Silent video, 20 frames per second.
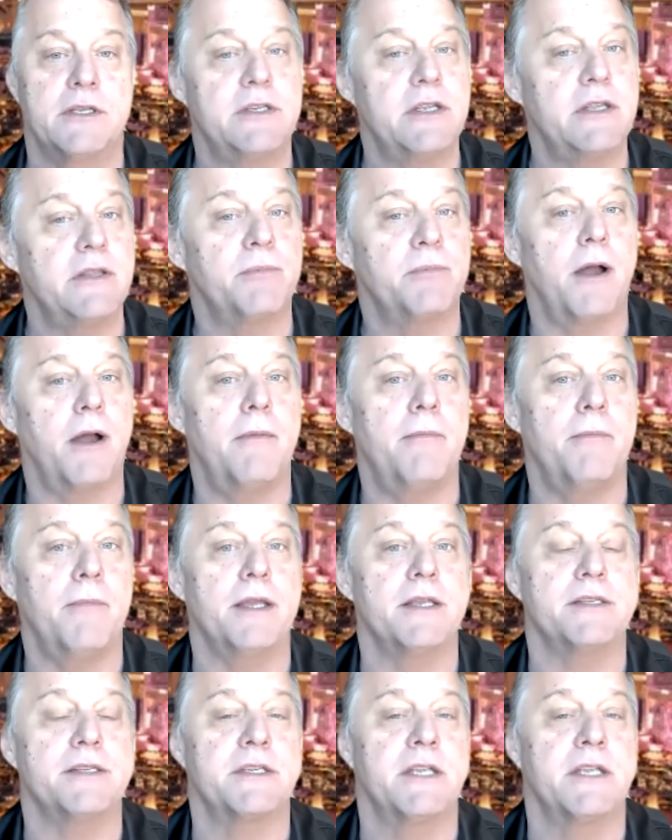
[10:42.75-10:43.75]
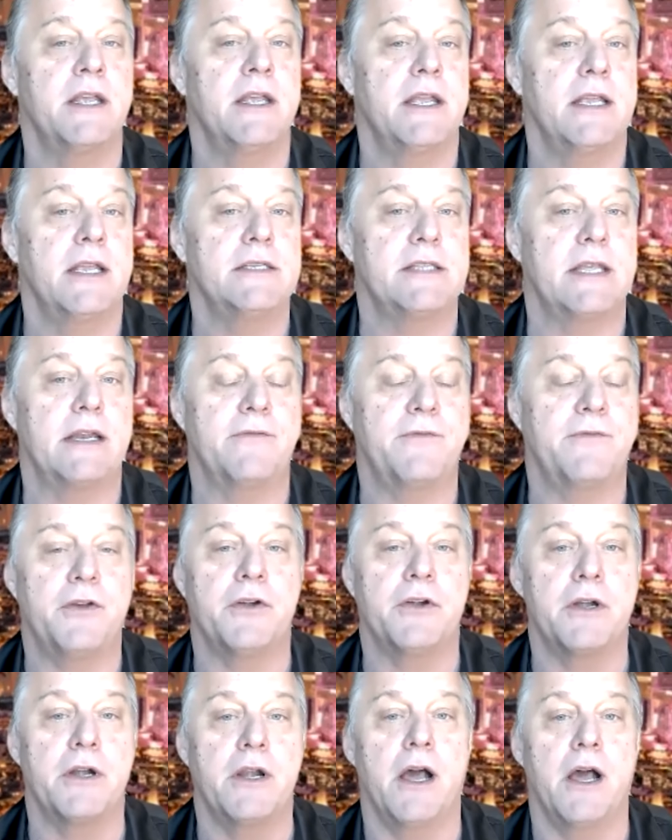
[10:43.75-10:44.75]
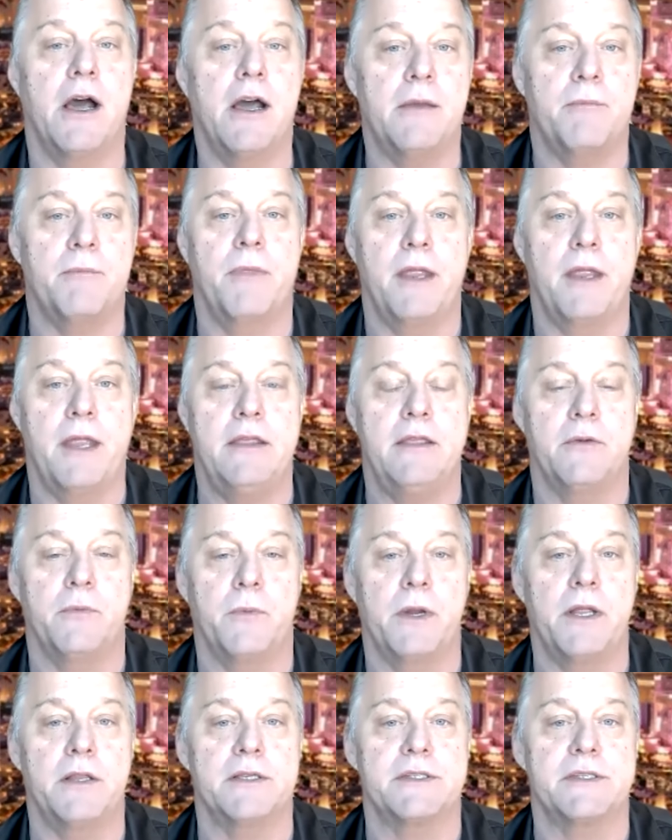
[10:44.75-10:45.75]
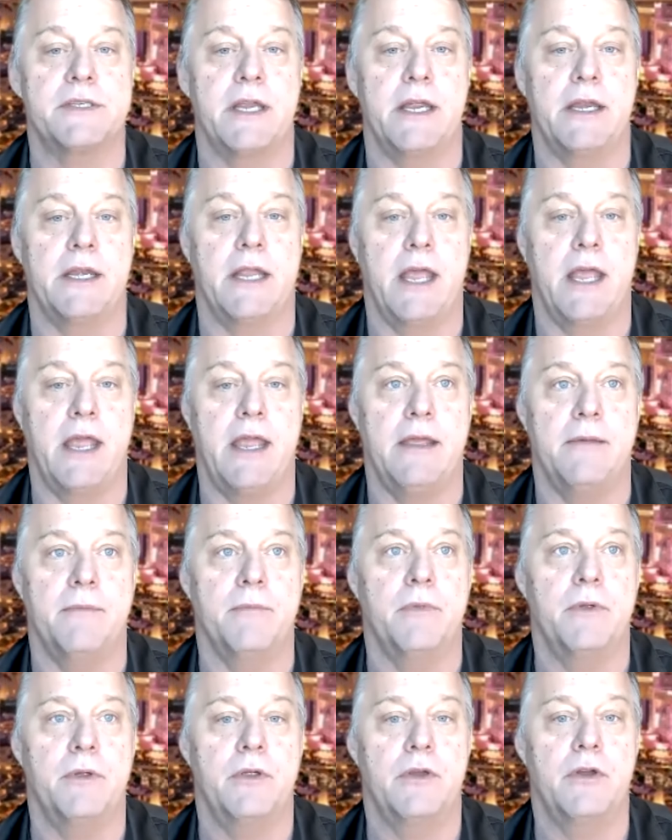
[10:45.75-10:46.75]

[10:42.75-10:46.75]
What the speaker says: See, the problem is that if you're not in the real estate game,